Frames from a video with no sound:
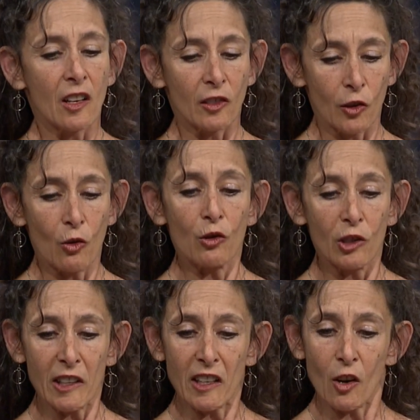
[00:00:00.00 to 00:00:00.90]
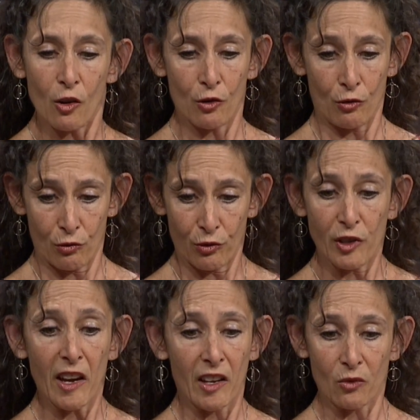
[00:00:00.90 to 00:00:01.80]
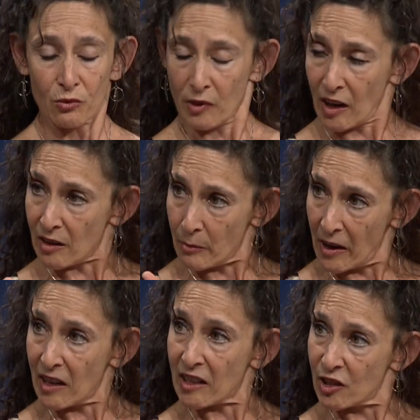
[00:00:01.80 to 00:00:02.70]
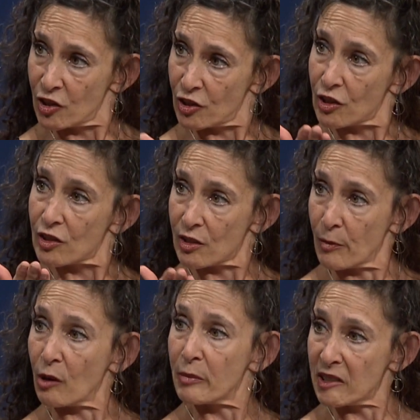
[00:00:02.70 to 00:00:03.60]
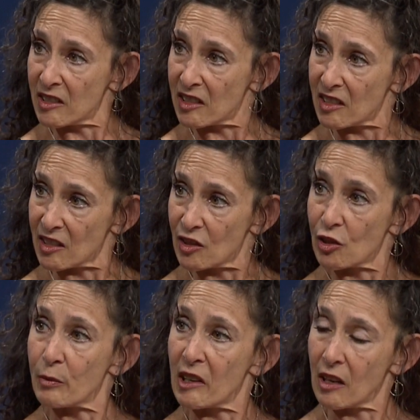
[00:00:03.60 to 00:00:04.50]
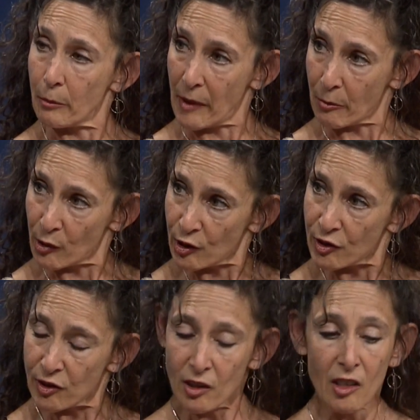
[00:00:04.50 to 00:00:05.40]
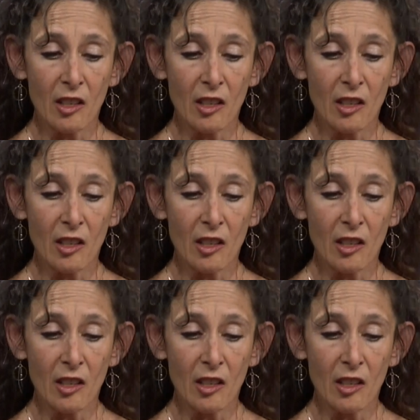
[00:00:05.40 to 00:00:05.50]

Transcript: locally owned and managed small businesses to become members.